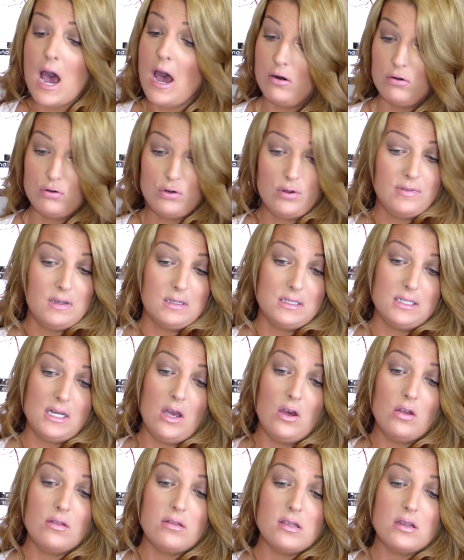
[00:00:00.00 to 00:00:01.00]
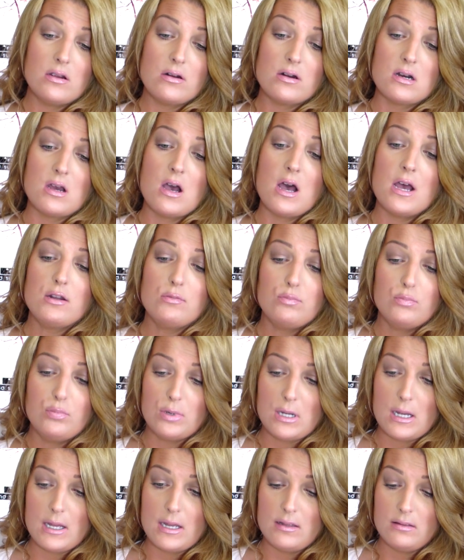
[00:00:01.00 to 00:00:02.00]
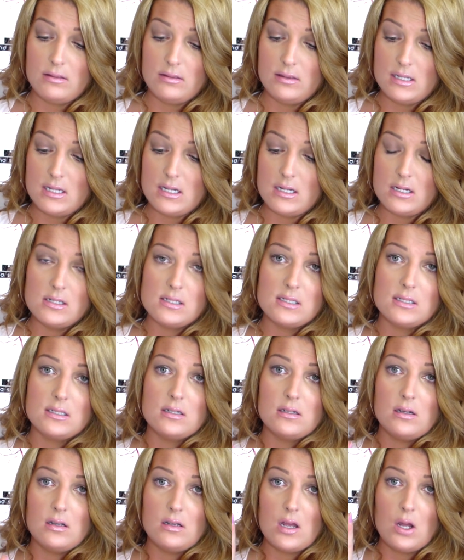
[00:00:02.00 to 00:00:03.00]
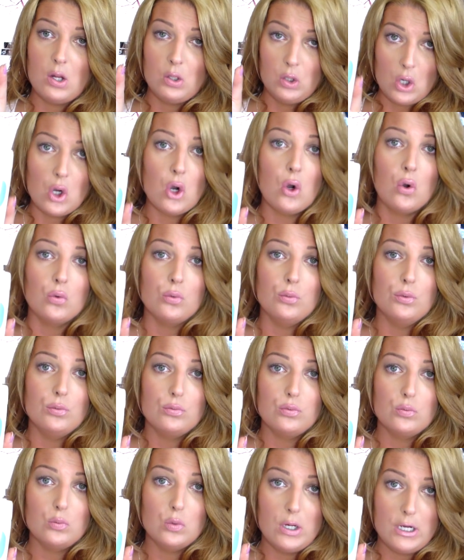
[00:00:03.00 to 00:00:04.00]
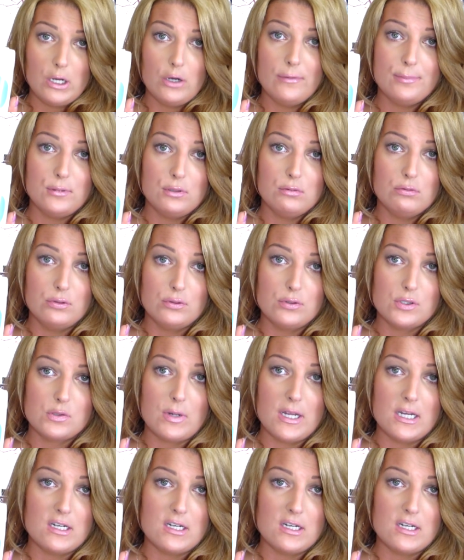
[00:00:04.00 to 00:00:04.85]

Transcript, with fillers: I don't know if that's healthy or not, but these alone will help you lose